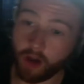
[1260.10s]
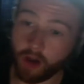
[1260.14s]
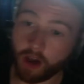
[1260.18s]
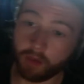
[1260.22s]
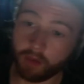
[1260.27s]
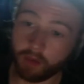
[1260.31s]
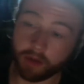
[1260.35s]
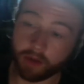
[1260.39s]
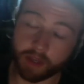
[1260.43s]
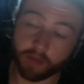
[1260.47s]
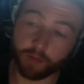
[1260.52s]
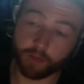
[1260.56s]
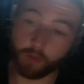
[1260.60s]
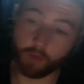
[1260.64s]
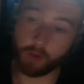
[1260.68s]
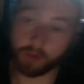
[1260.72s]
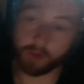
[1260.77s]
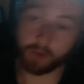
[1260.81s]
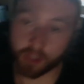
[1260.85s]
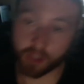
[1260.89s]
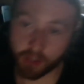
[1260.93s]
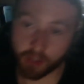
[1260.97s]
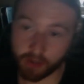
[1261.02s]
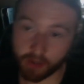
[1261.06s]
looking forward
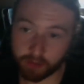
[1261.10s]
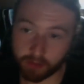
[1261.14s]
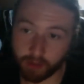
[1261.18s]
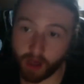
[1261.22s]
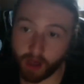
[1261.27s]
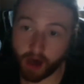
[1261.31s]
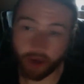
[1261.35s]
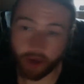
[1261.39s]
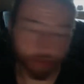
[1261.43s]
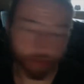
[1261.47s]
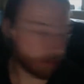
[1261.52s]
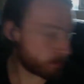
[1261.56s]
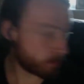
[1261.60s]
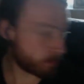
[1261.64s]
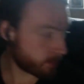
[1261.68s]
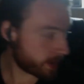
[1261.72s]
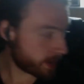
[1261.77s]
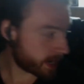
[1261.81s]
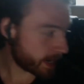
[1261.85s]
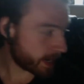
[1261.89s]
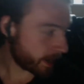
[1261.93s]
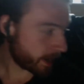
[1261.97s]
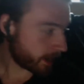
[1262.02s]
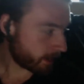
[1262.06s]
to part
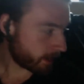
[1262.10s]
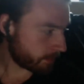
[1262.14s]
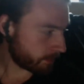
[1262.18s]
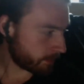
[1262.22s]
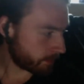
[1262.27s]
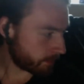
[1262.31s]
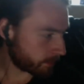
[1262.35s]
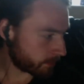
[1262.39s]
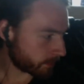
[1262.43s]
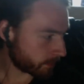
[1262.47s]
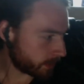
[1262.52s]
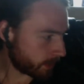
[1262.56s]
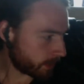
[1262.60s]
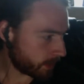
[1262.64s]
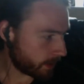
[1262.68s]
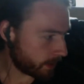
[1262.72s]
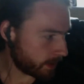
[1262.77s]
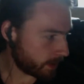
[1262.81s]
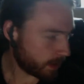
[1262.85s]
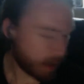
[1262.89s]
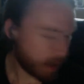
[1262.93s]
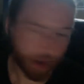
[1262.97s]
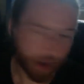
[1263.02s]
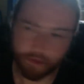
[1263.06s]
3.
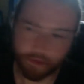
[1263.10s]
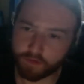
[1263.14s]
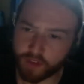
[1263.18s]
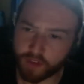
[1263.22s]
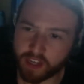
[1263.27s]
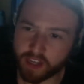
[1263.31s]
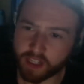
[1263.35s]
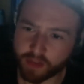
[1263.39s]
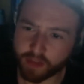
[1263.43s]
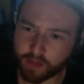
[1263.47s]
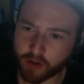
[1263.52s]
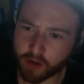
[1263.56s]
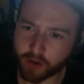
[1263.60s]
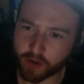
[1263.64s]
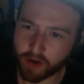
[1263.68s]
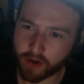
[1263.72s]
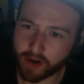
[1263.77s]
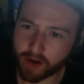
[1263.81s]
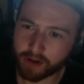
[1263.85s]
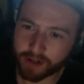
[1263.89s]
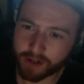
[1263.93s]
A Feast for Crows, I